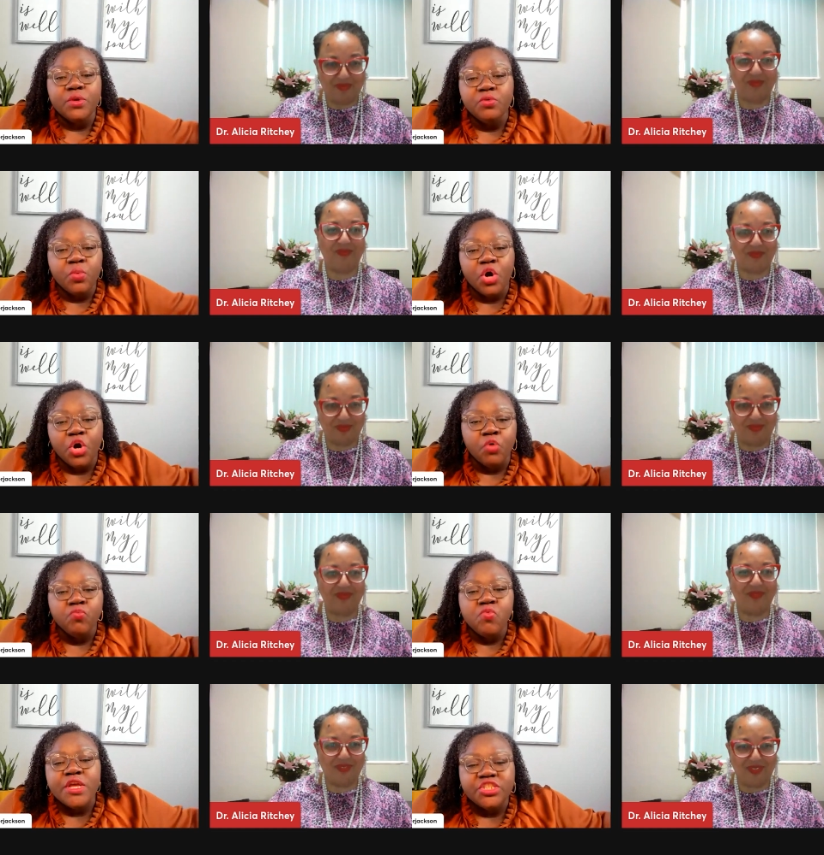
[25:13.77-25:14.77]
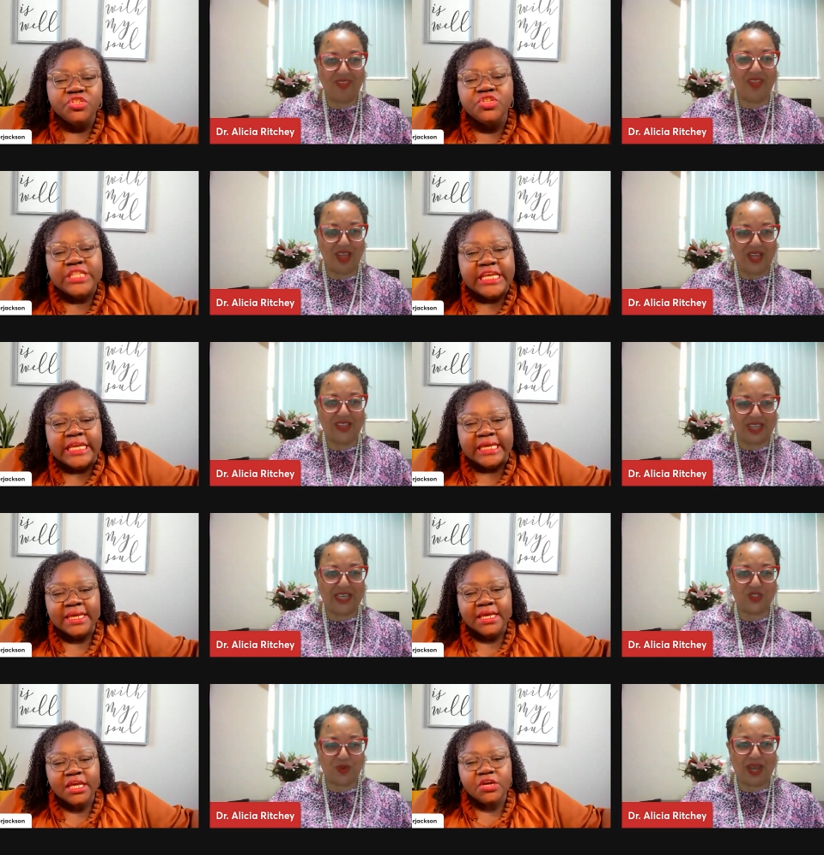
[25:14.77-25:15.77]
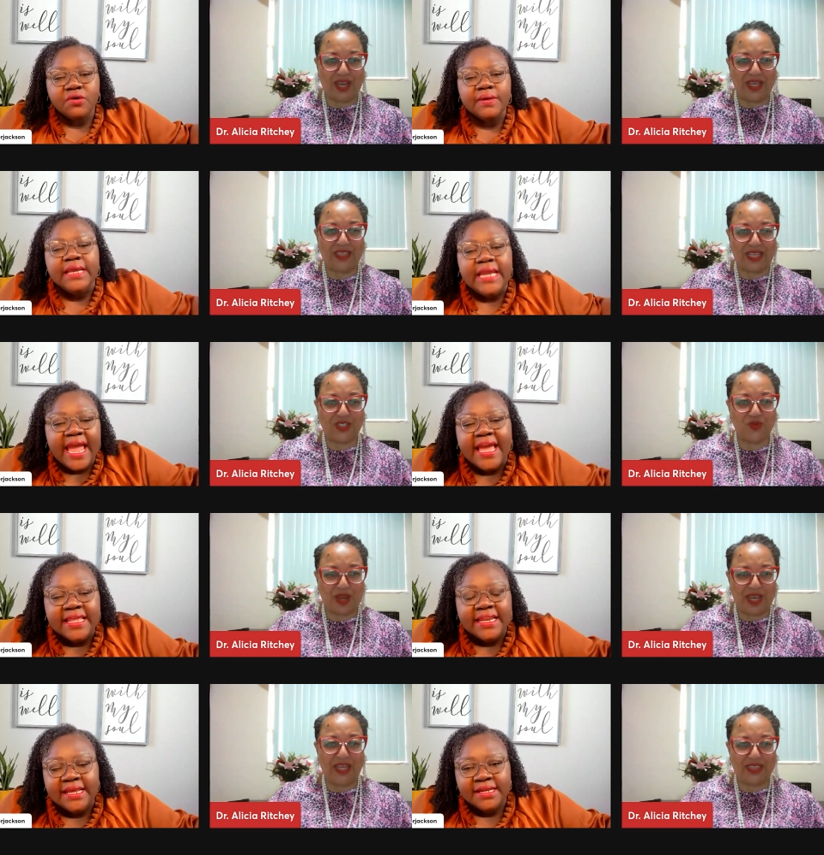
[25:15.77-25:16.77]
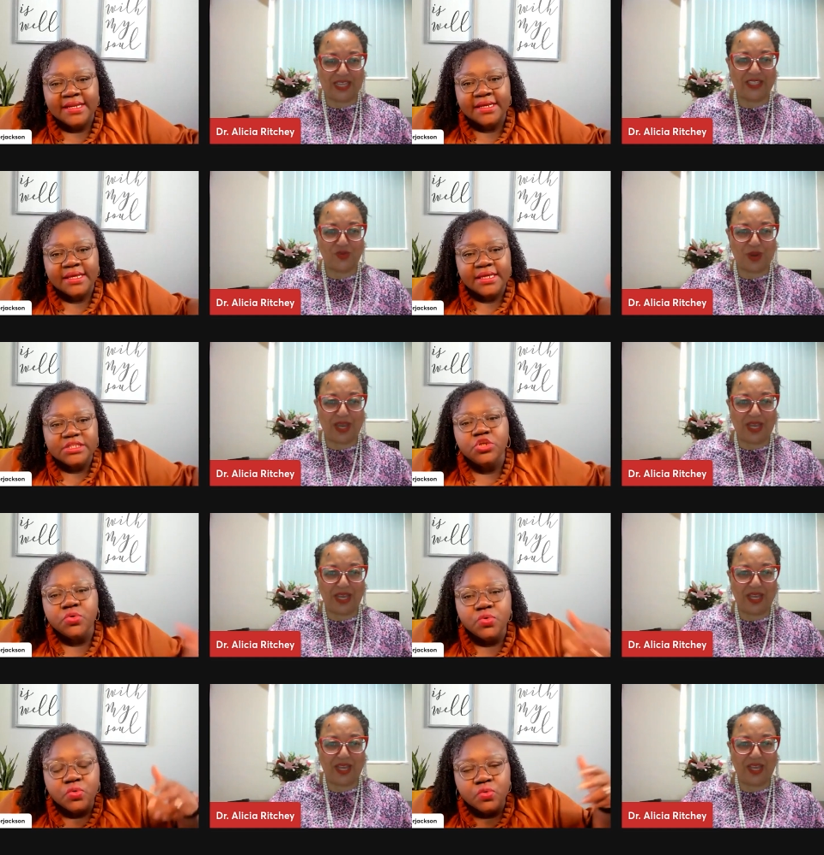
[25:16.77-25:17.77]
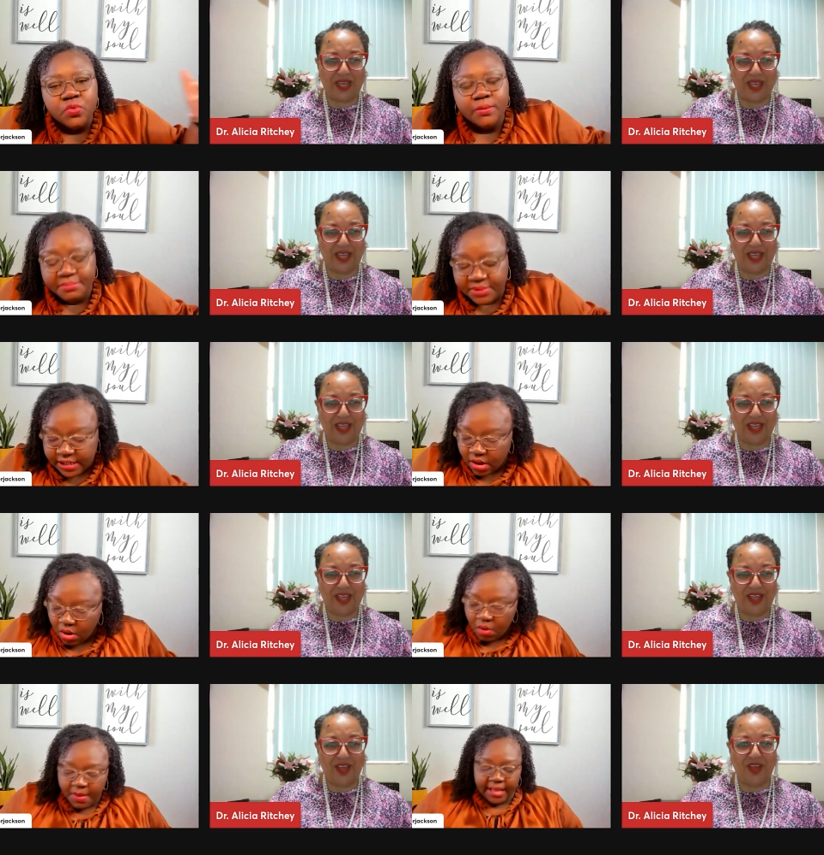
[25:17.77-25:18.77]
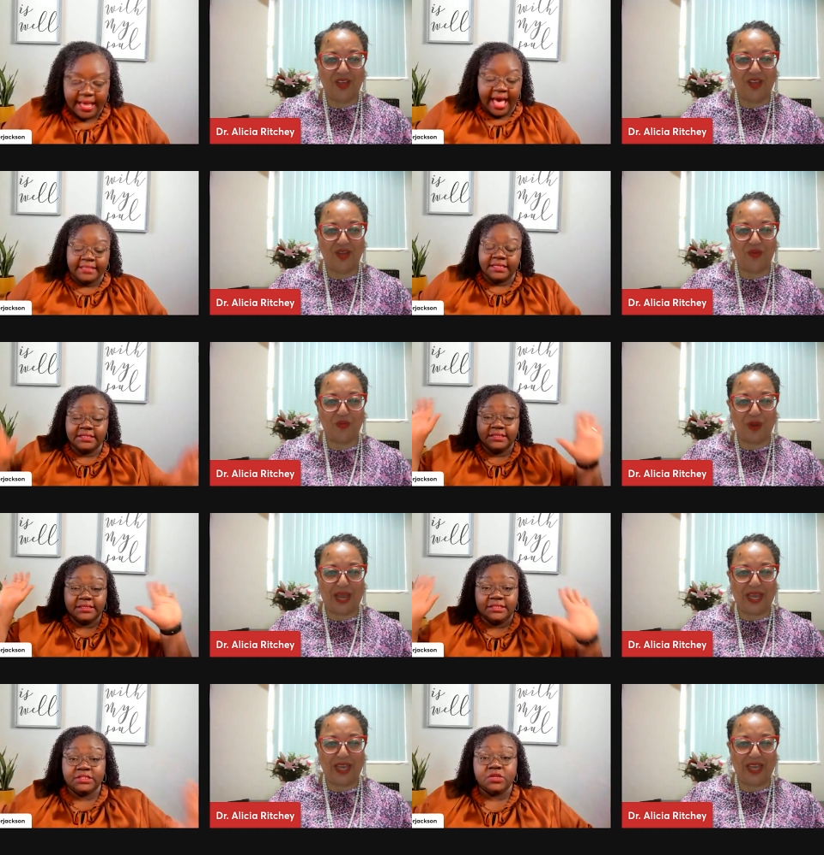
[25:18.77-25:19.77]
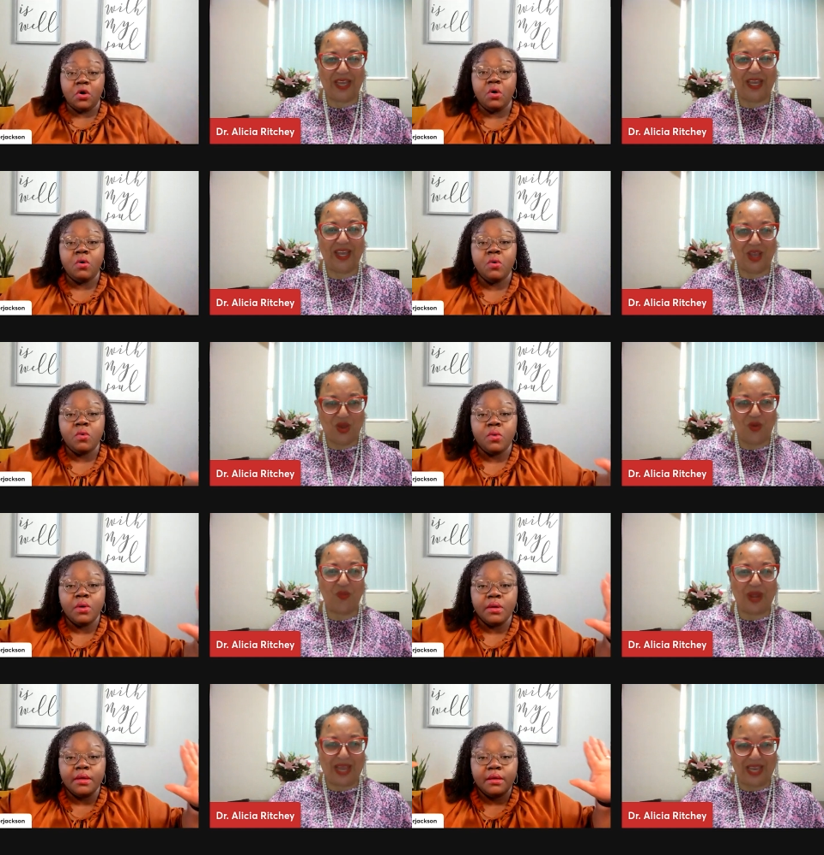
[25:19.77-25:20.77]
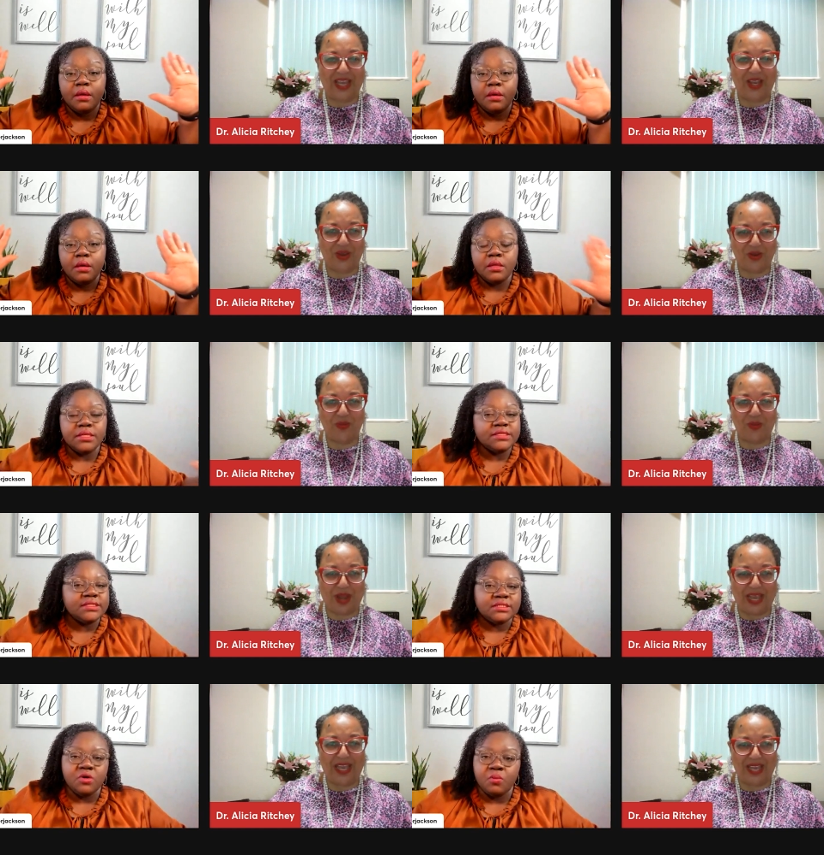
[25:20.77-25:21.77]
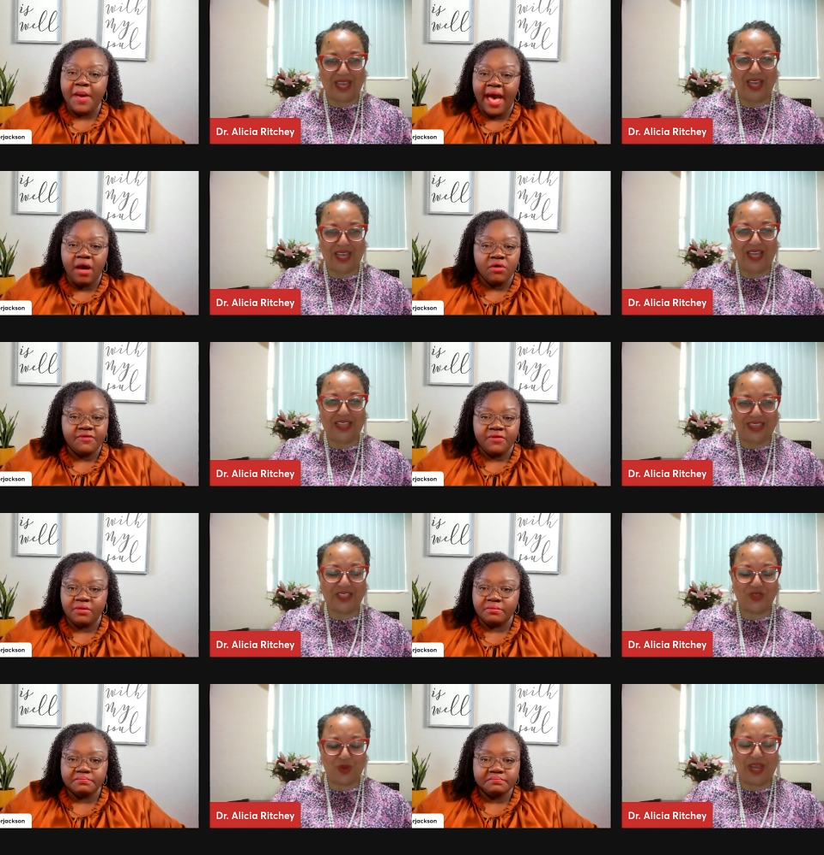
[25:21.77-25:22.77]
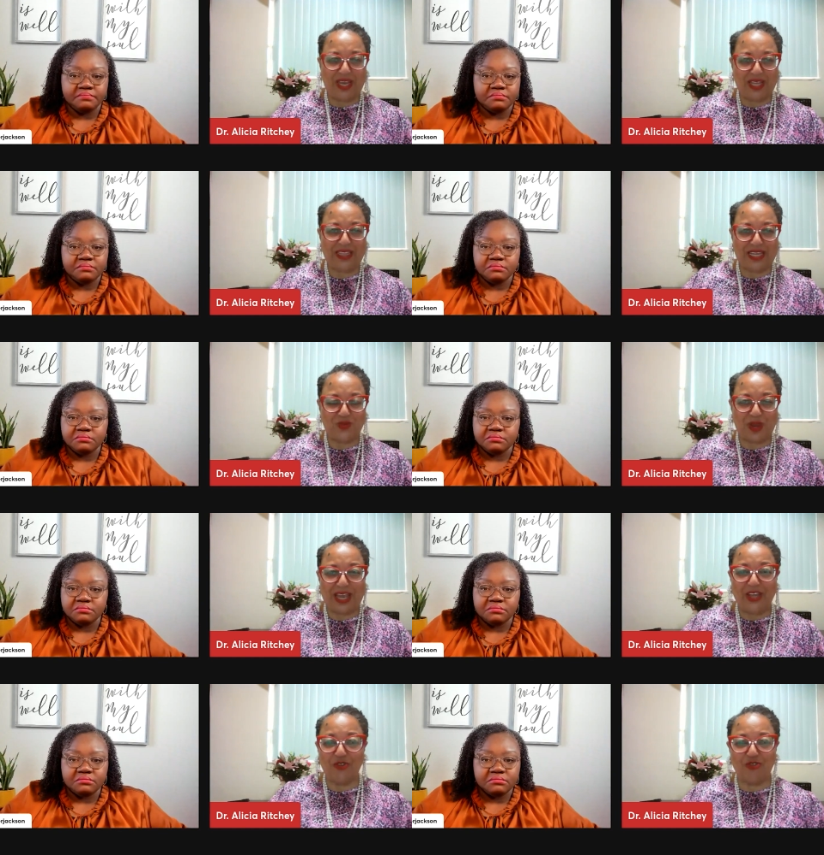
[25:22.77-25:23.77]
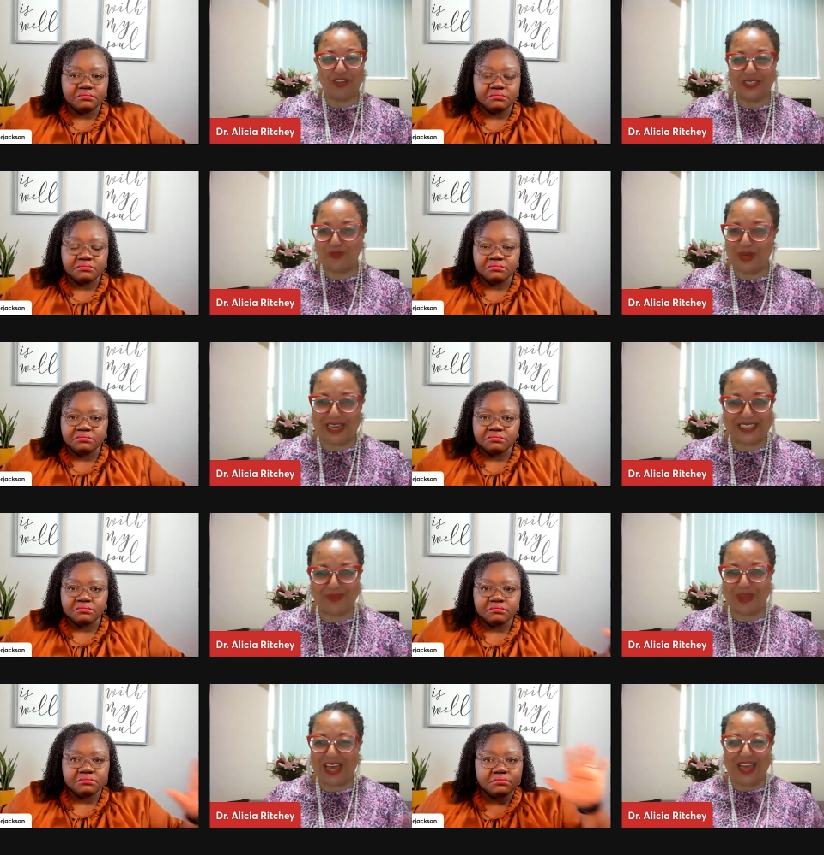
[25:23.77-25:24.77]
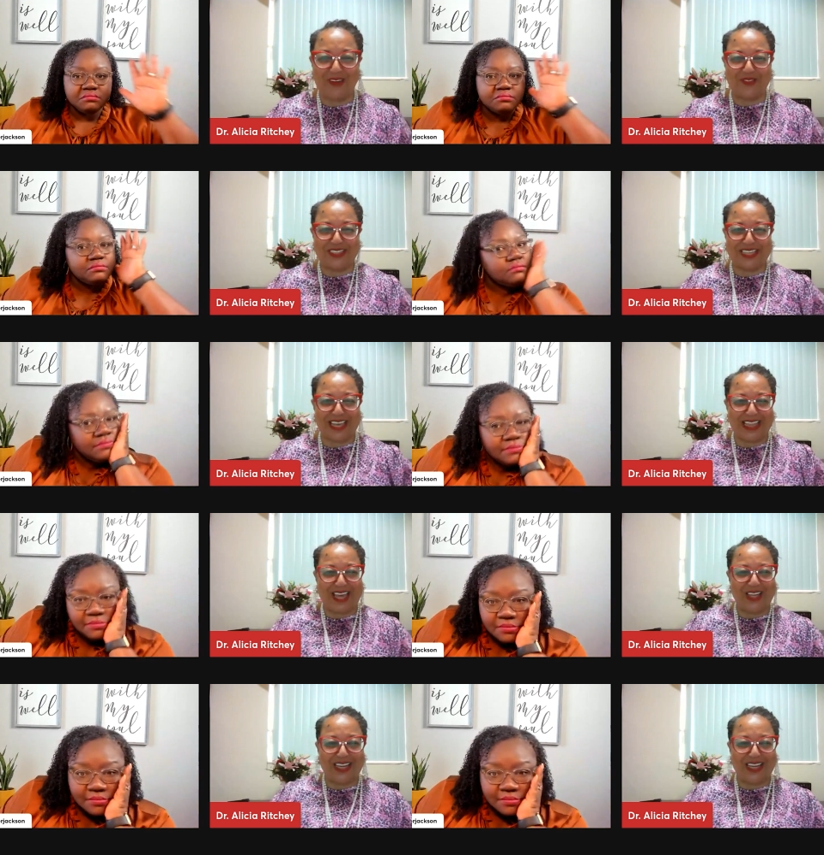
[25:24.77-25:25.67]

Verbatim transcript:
Speaker 1: we were originally right. created That's right. That's right. to be. Oh my God, this is
Speaker 2: so right. This right. is so powerful. That's right. That's right. And you just blessed me. I have to say that.